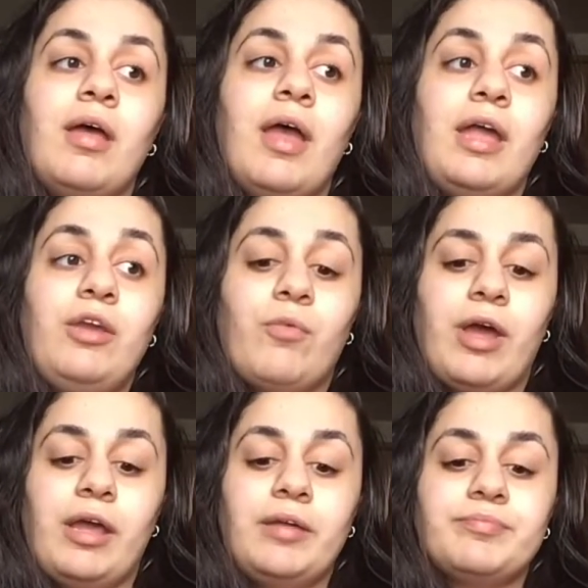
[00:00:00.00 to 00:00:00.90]

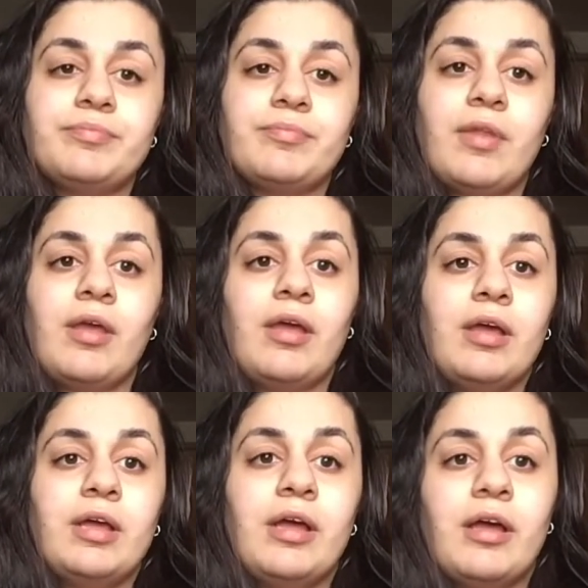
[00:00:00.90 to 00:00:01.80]
anyway,
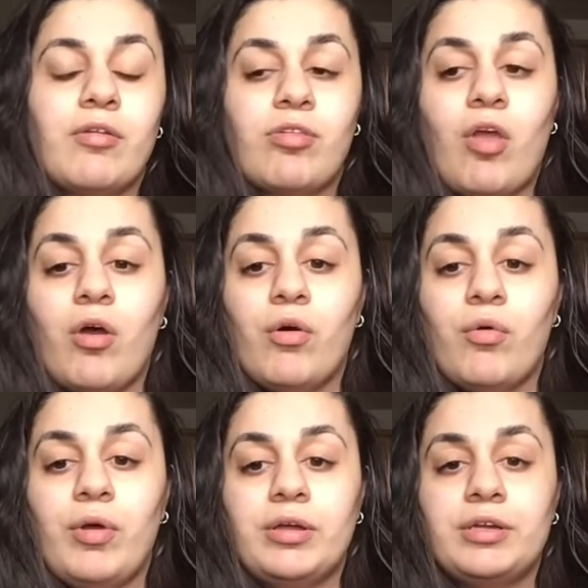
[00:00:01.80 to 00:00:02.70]

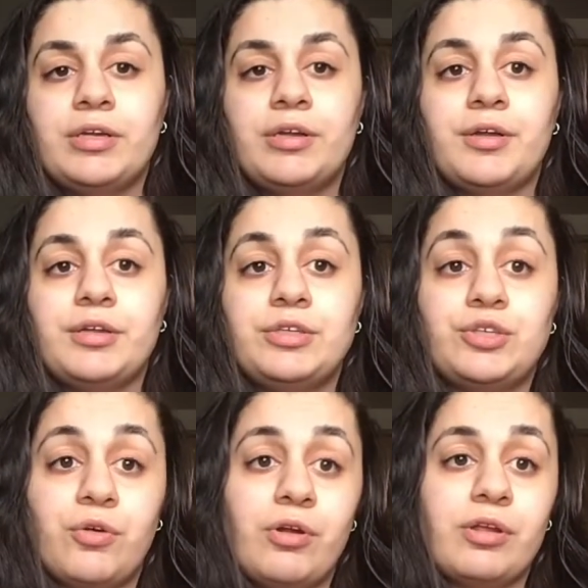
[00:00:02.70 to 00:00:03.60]
so
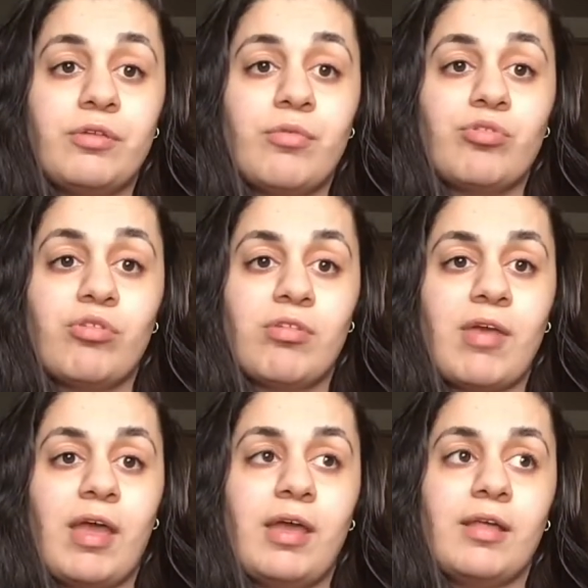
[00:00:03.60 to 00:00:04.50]
Jordyn was just
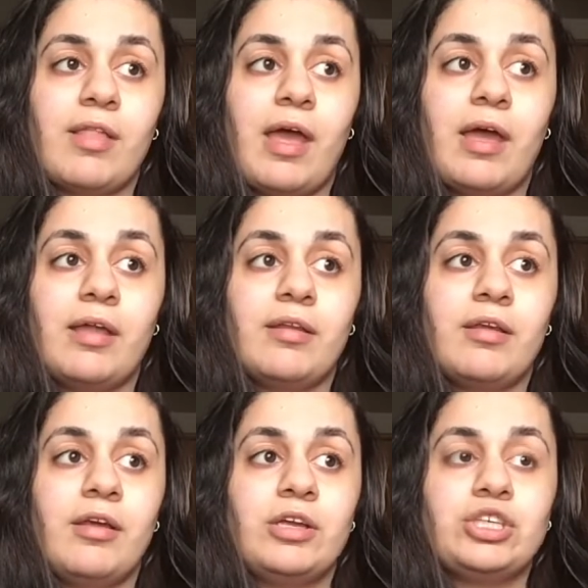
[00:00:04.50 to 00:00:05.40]
saying that
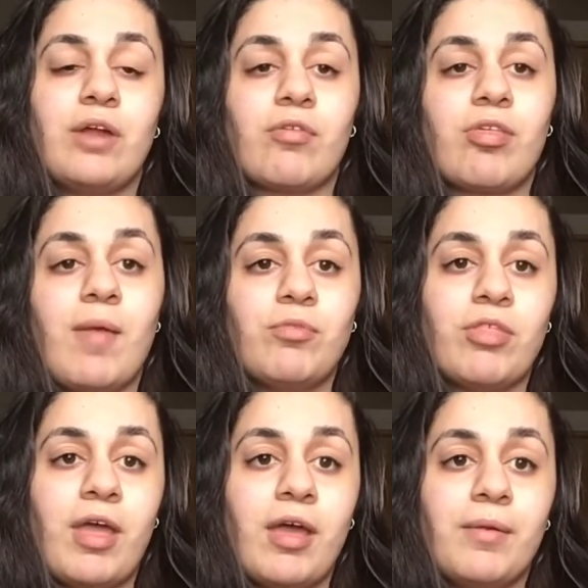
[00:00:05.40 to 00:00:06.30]
she never slept
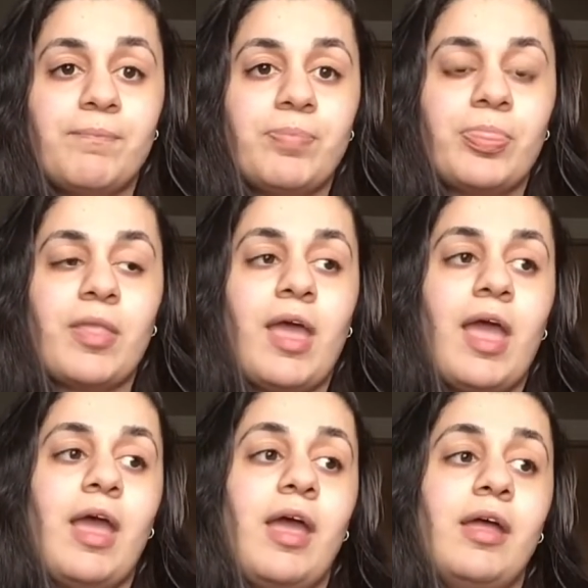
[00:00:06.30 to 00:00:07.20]
with him,
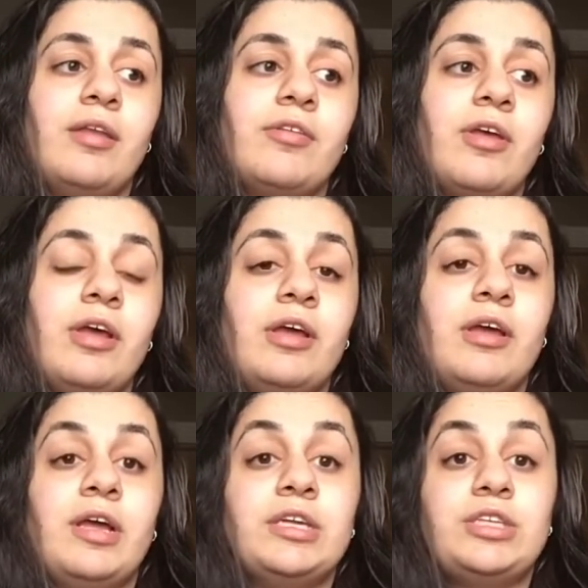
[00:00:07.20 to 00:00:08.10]
and
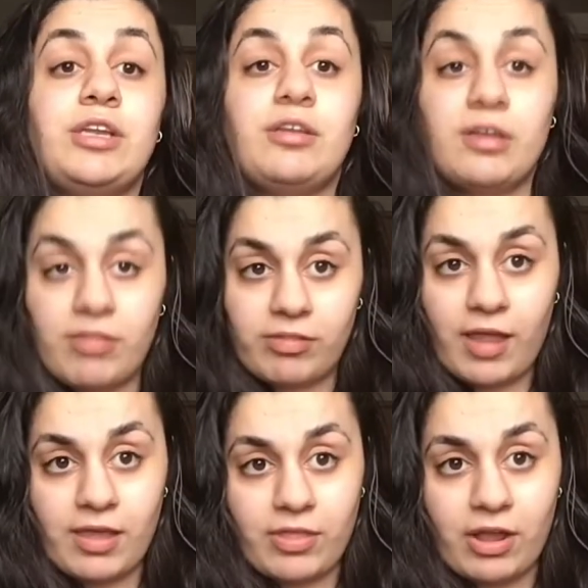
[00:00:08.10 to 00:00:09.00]
she did
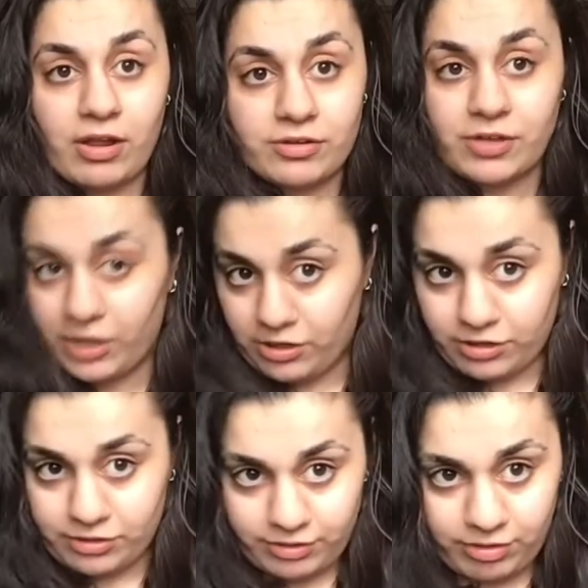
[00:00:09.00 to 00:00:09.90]
stay there
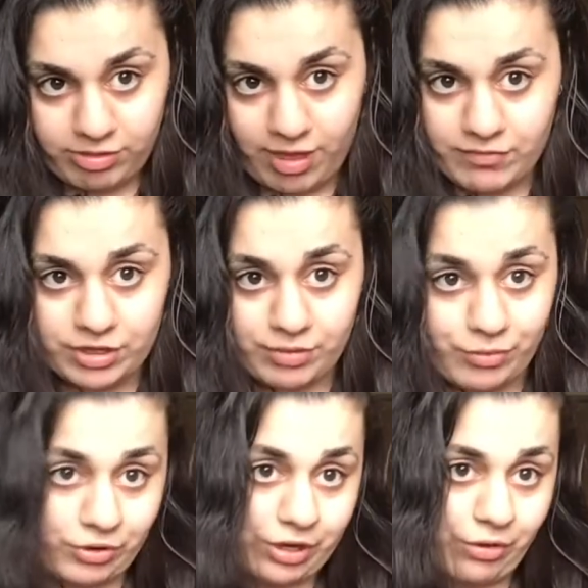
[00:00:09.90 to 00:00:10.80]
till 7 in the
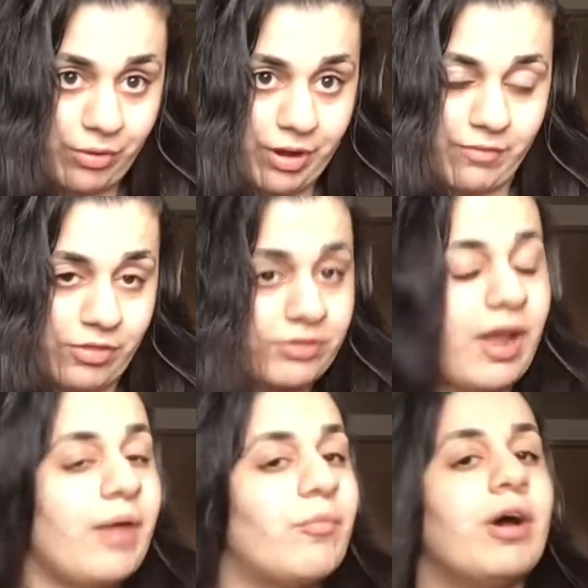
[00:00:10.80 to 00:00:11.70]
morning or whatever the
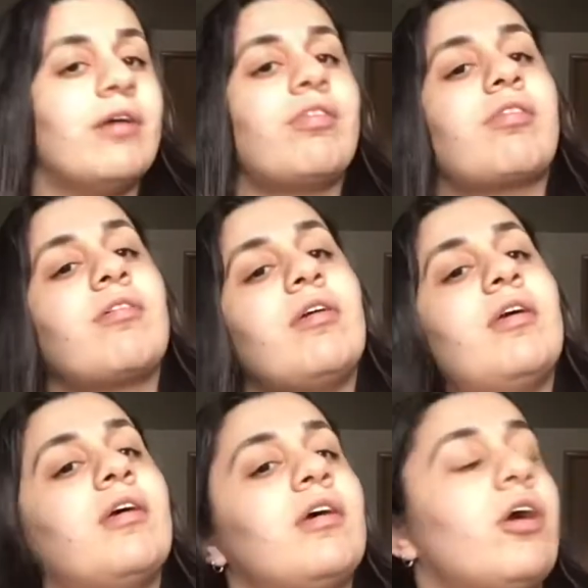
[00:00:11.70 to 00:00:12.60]
time was,
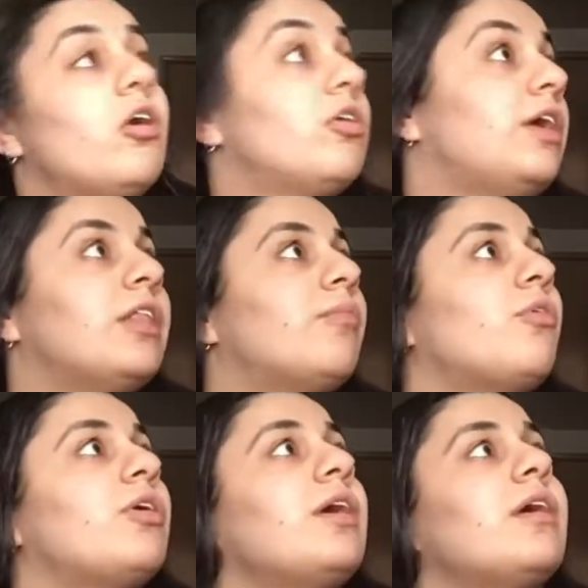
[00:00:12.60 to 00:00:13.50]
early in the
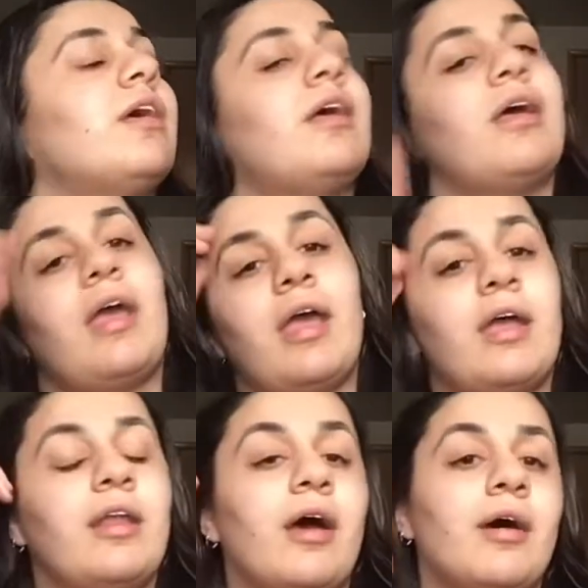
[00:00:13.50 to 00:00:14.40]
morning. And